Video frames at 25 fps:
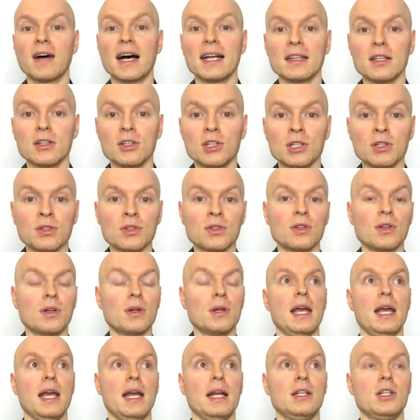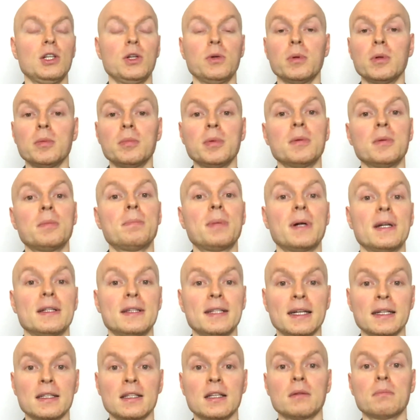advantages and you will be
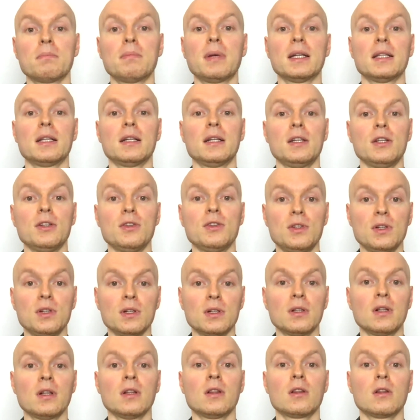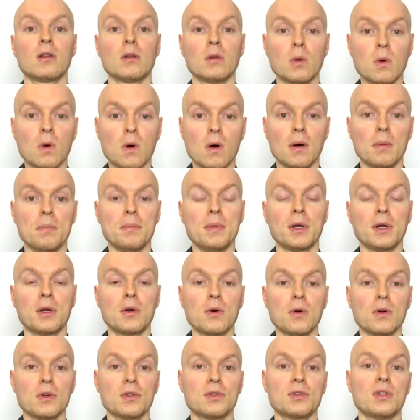protected by the New Zealand law,
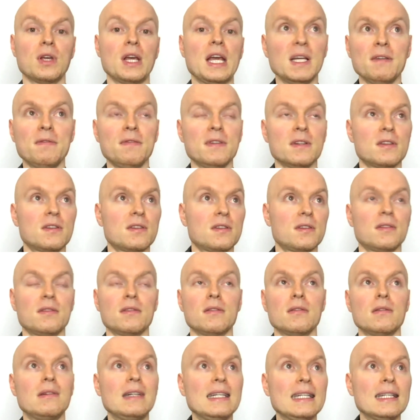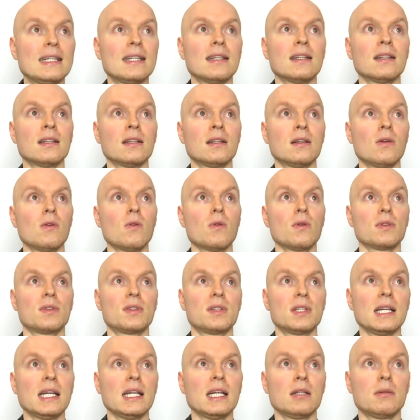because if it's written or
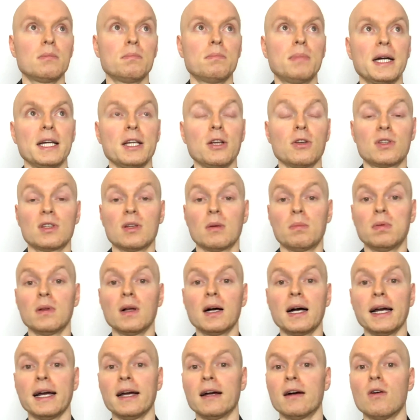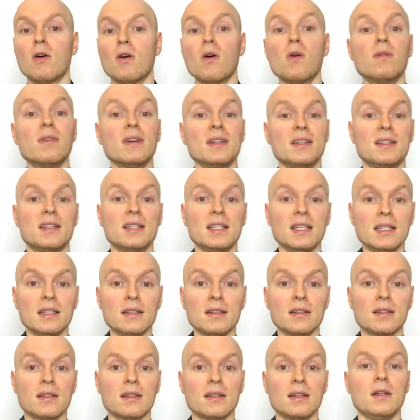said by your supplier
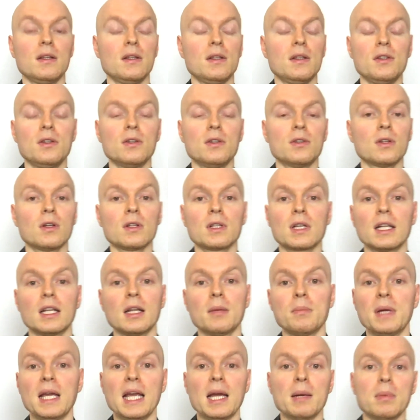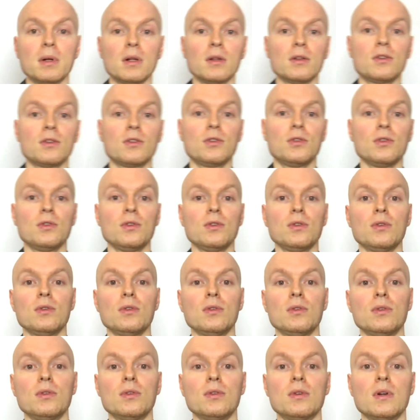overseas, you're not going to be able
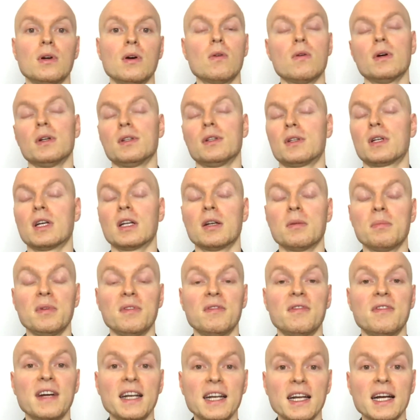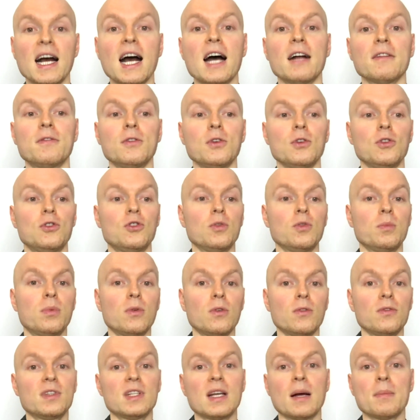to, or it's going to be very hard for you to
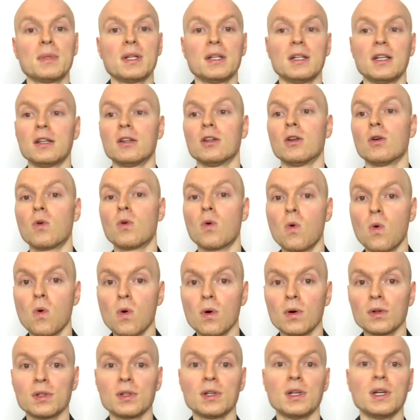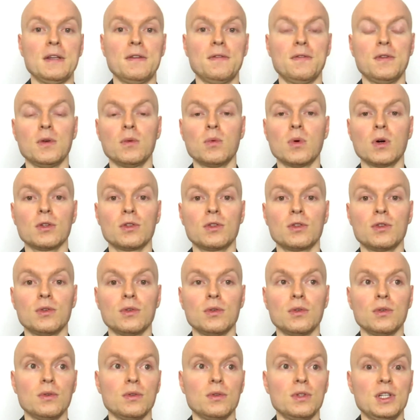prove something in the court if you want
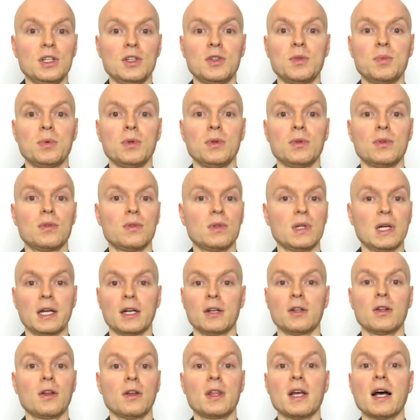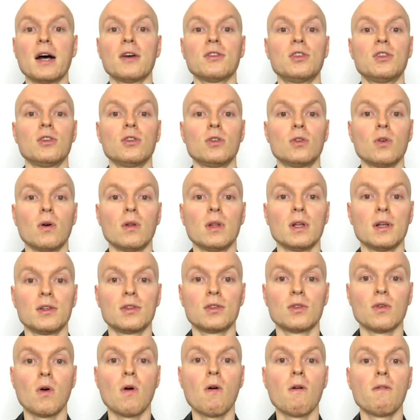to dispute, I don't know,
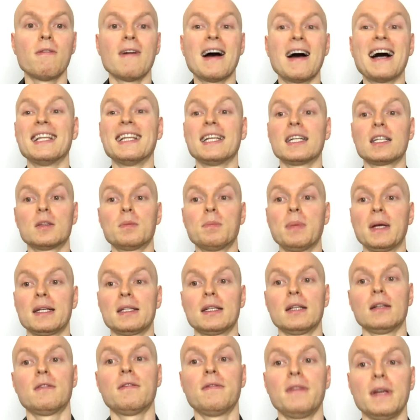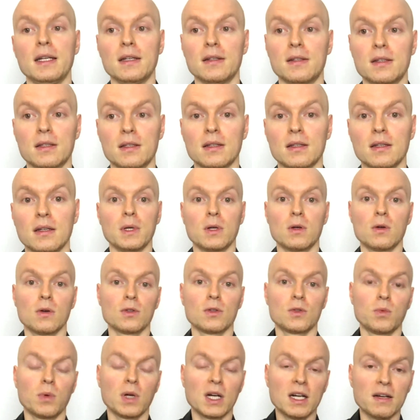$1,000 of unexpected fees,
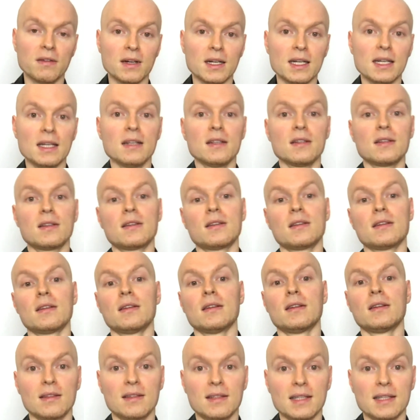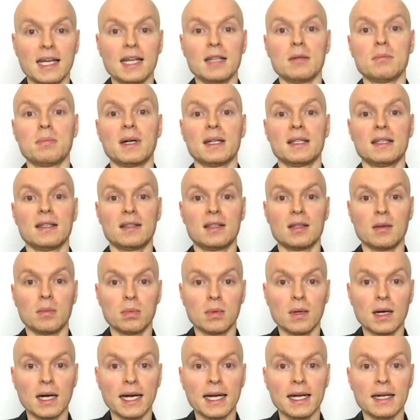because whatever is said by the
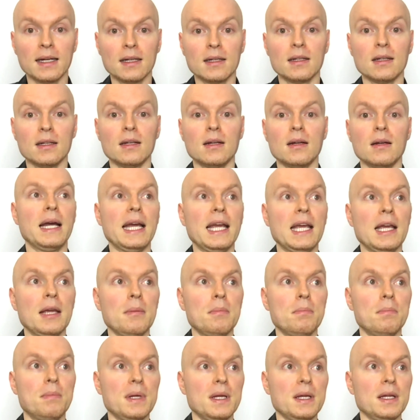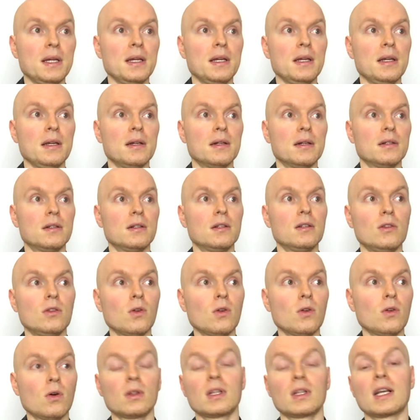supplier may be
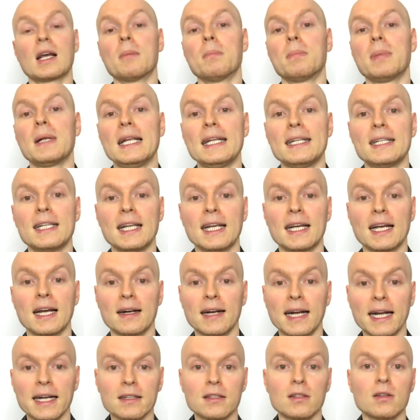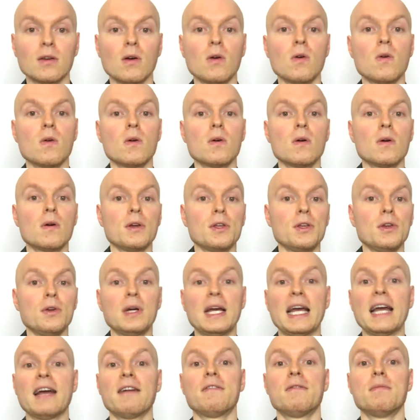not completely correct, or you
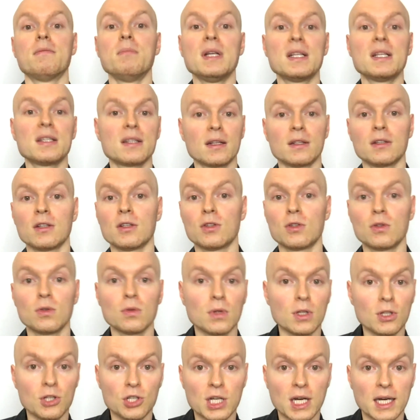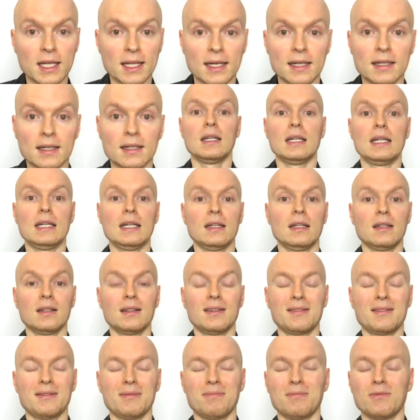have misunderstood each other. And
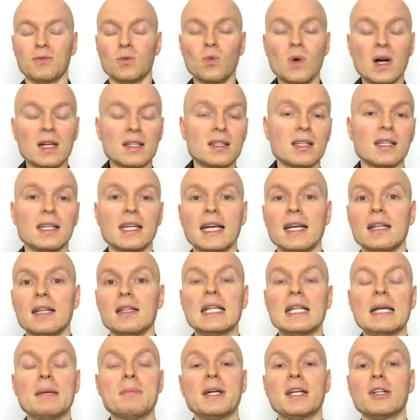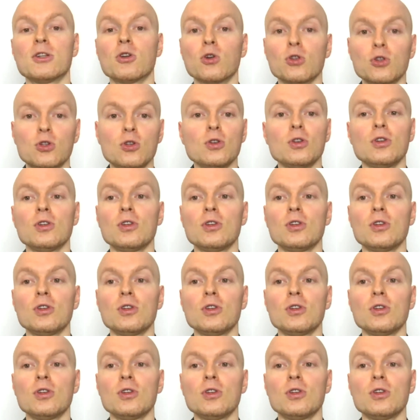once again, they may not do